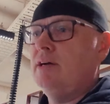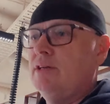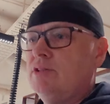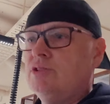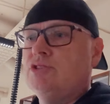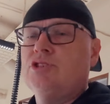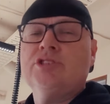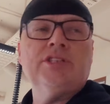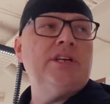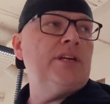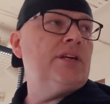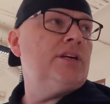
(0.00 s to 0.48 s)

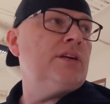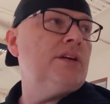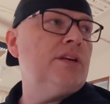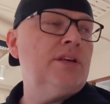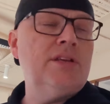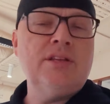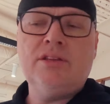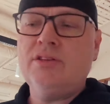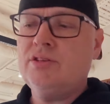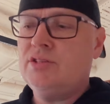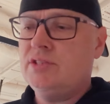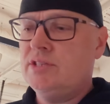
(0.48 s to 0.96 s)
check,
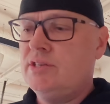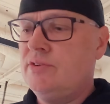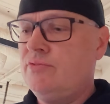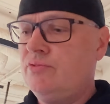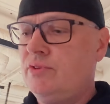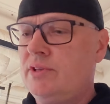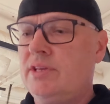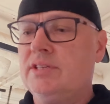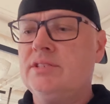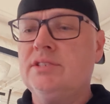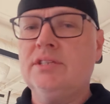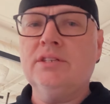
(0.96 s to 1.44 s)
see if
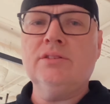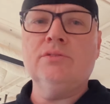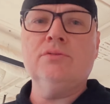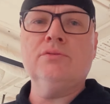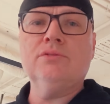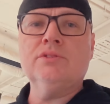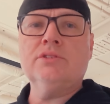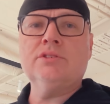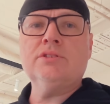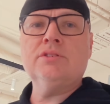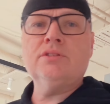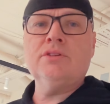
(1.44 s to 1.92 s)
the
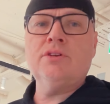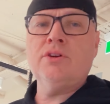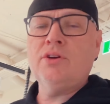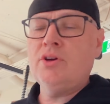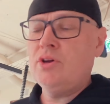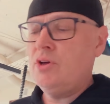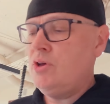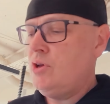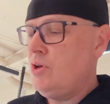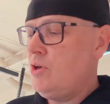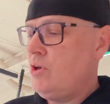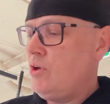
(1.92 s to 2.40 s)
signal's
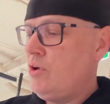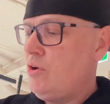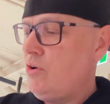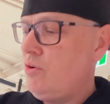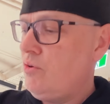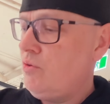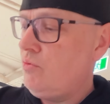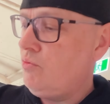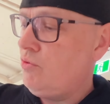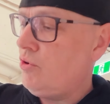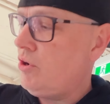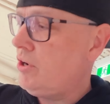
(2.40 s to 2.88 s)

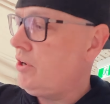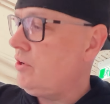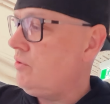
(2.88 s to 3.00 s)
rock